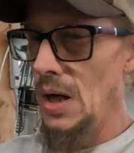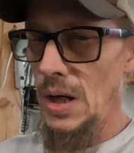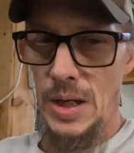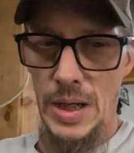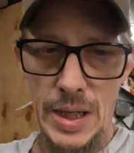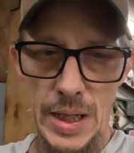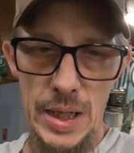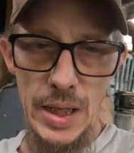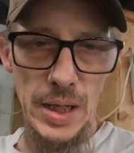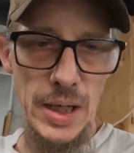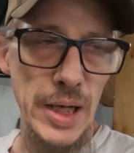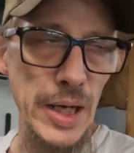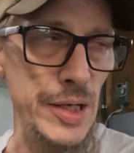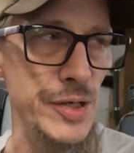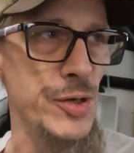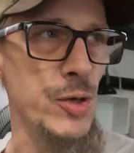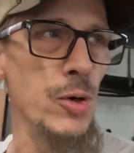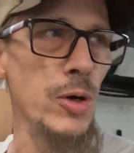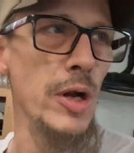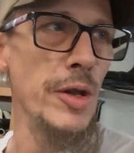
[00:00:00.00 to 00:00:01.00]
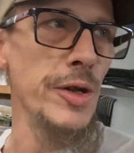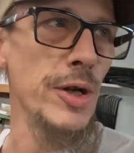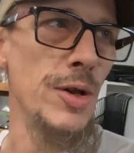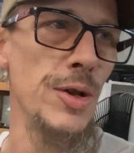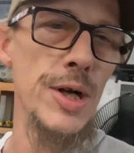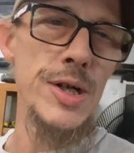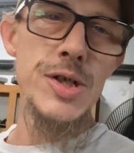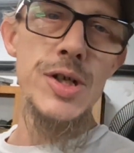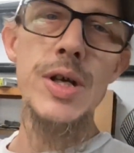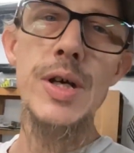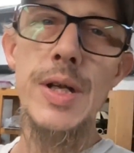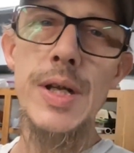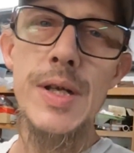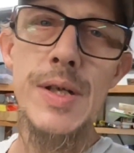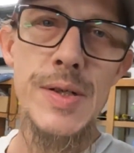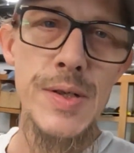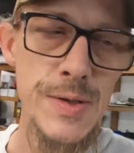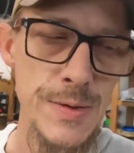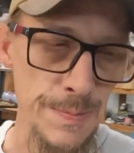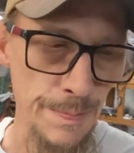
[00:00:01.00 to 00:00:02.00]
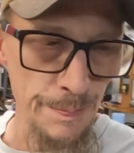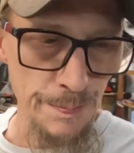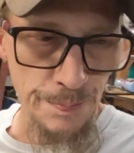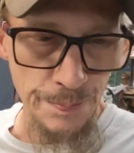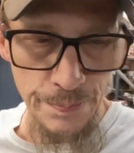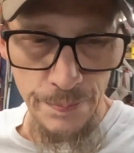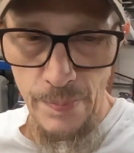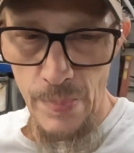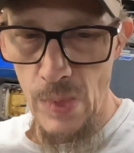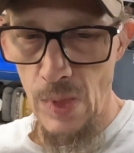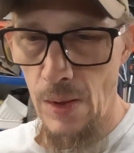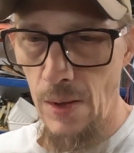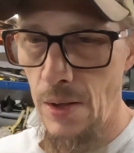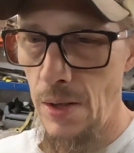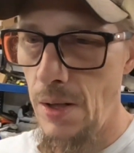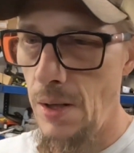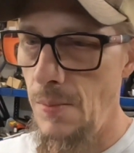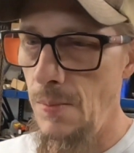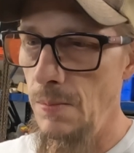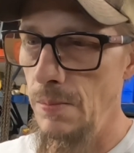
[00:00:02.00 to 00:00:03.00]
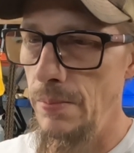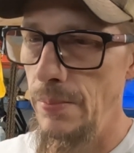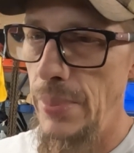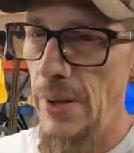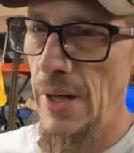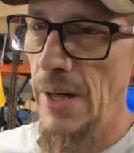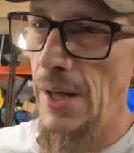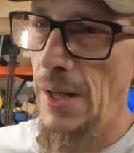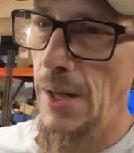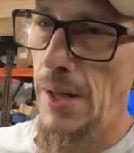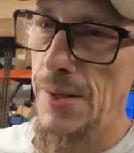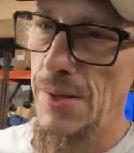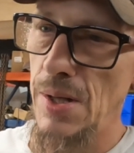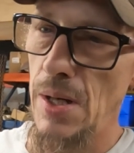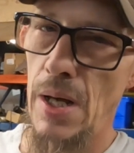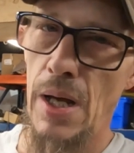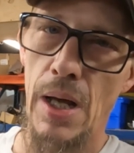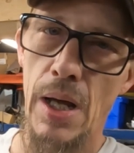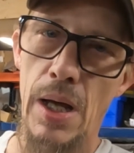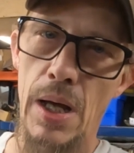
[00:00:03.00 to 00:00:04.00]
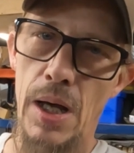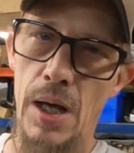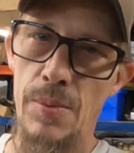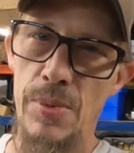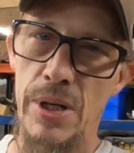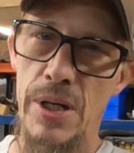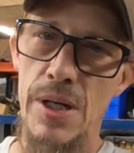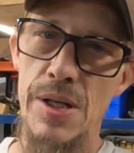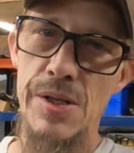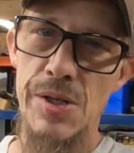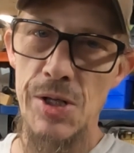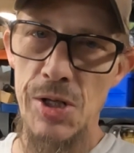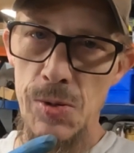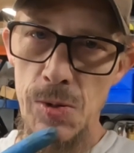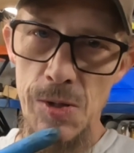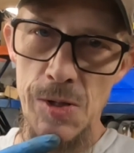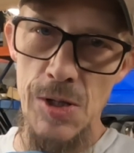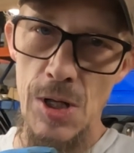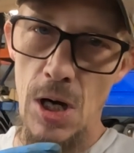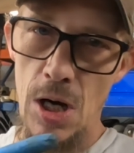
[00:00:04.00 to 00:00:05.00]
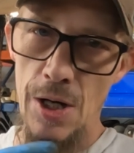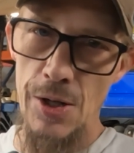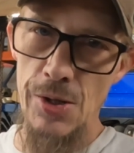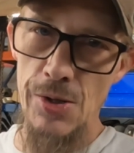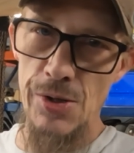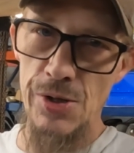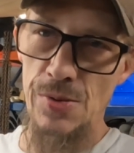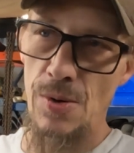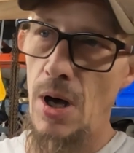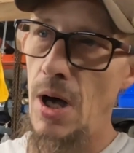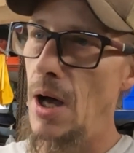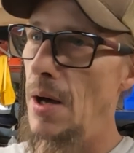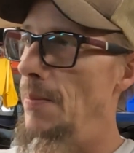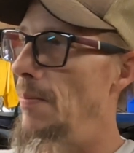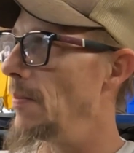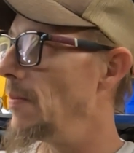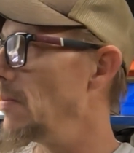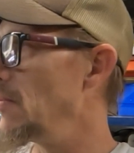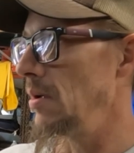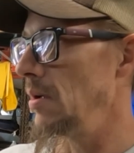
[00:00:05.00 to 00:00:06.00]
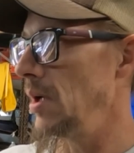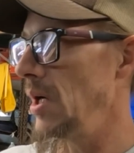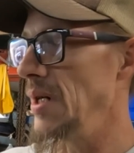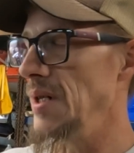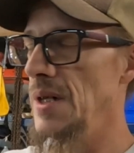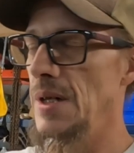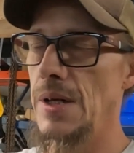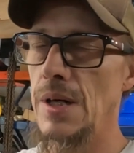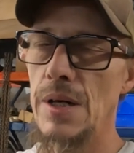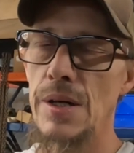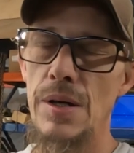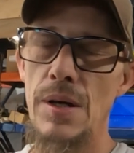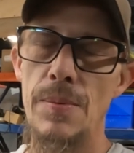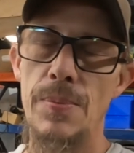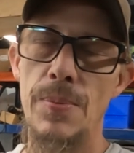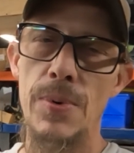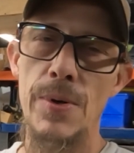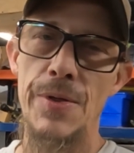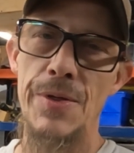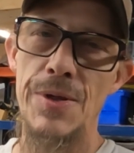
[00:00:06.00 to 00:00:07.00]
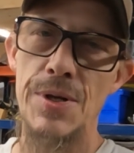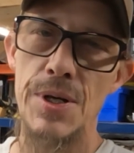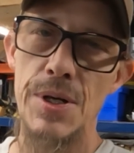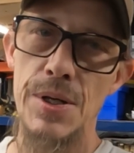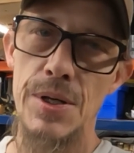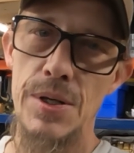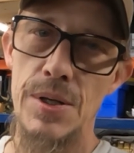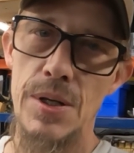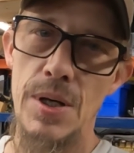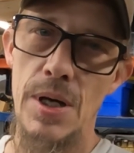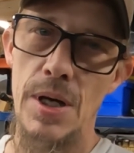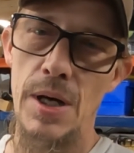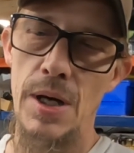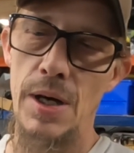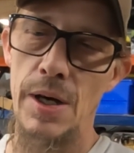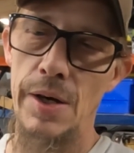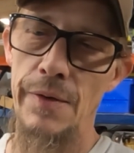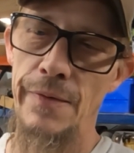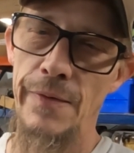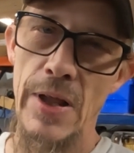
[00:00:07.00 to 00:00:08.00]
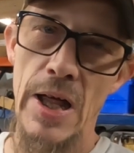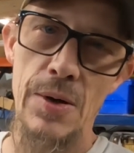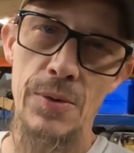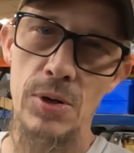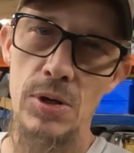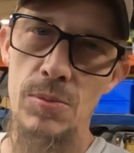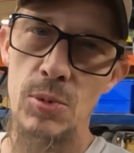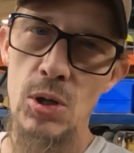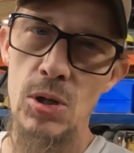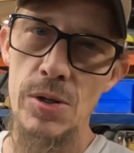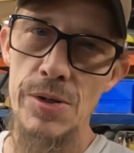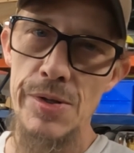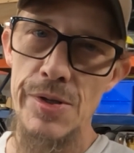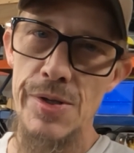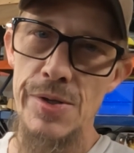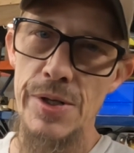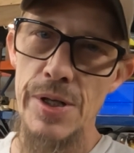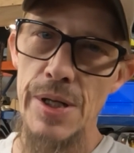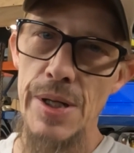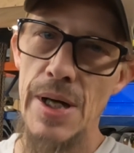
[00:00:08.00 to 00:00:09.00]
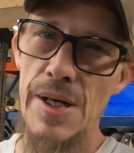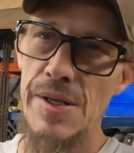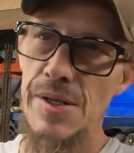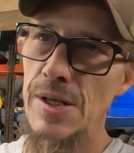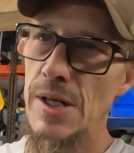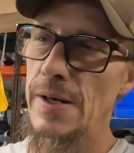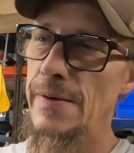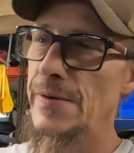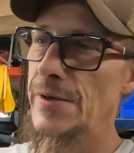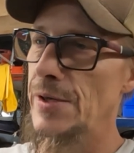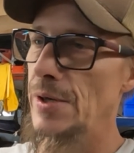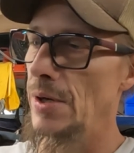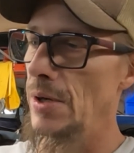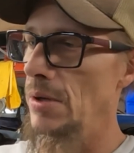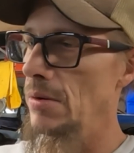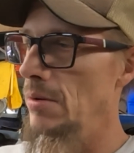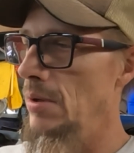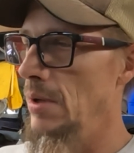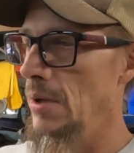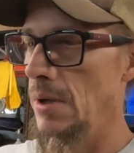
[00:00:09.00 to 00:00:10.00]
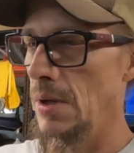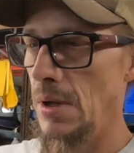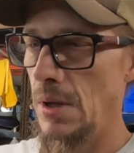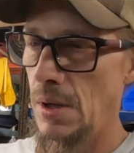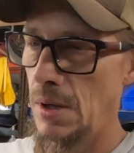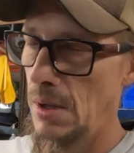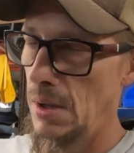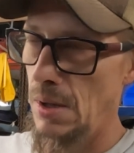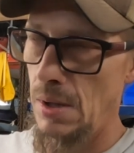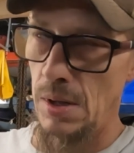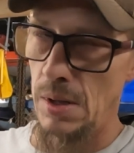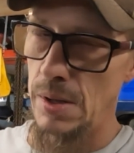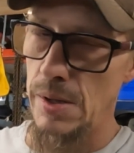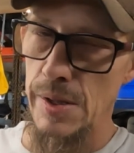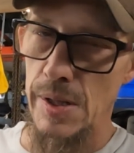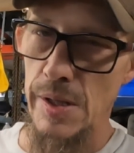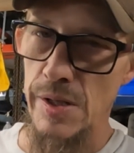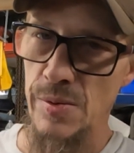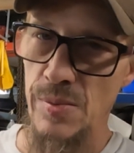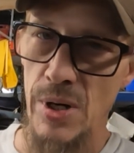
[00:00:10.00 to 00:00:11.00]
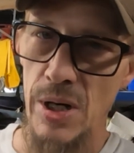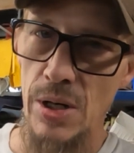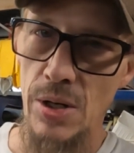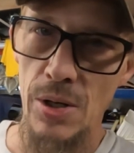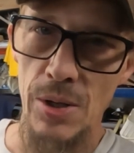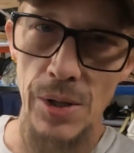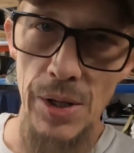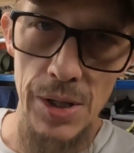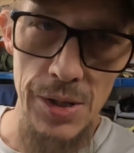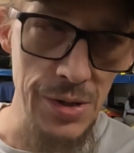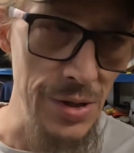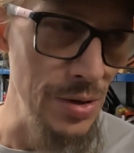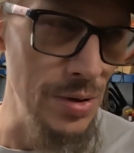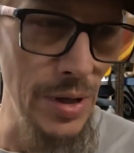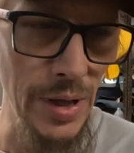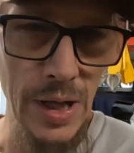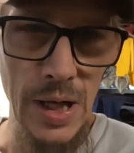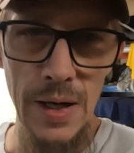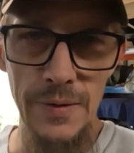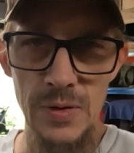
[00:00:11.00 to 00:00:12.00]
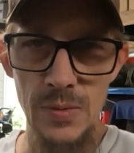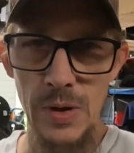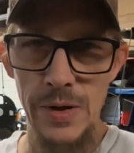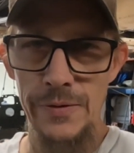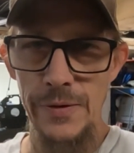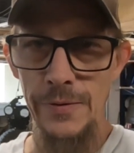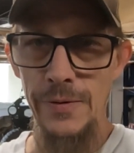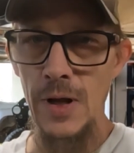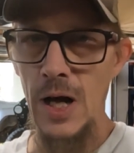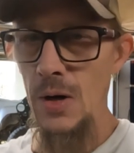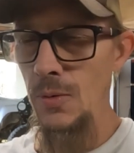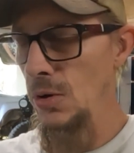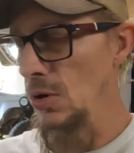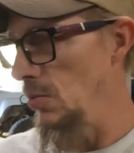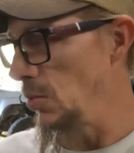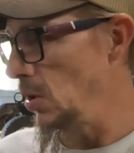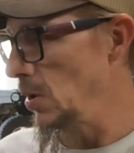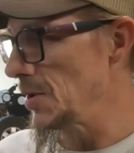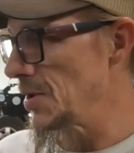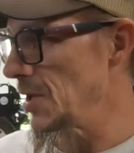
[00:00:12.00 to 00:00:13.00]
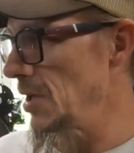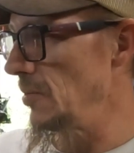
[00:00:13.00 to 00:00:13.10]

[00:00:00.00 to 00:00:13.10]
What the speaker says: I scored all the clutch goodies, but because this was an auto swap, I didn't end up with the flywheel bolts or any of that stuff, so just because of my own undoing, I have to wait for flywheel bolts.